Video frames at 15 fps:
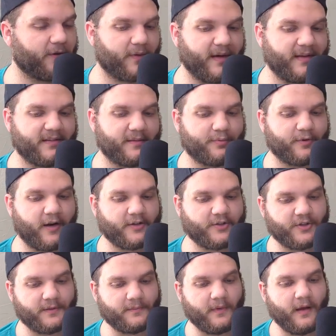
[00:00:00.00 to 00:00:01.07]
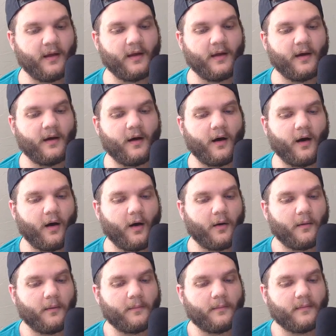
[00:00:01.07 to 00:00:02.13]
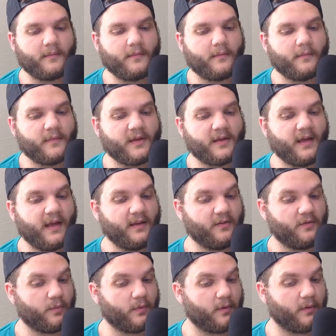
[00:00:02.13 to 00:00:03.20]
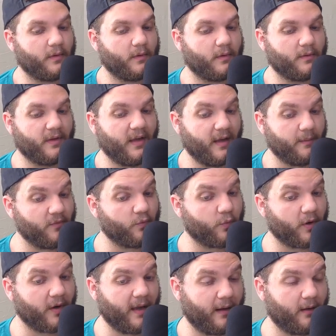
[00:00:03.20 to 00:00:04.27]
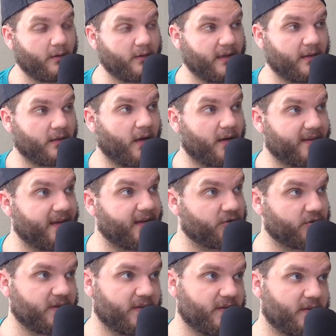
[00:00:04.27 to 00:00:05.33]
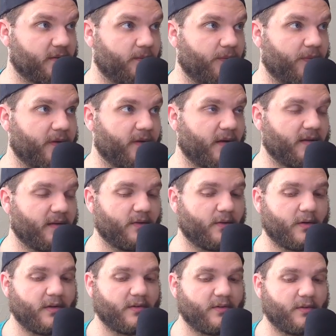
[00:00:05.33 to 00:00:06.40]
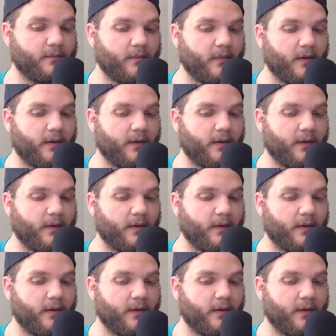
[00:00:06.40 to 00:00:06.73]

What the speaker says: The Great Depression. The games were held in Los Angeles in 1932,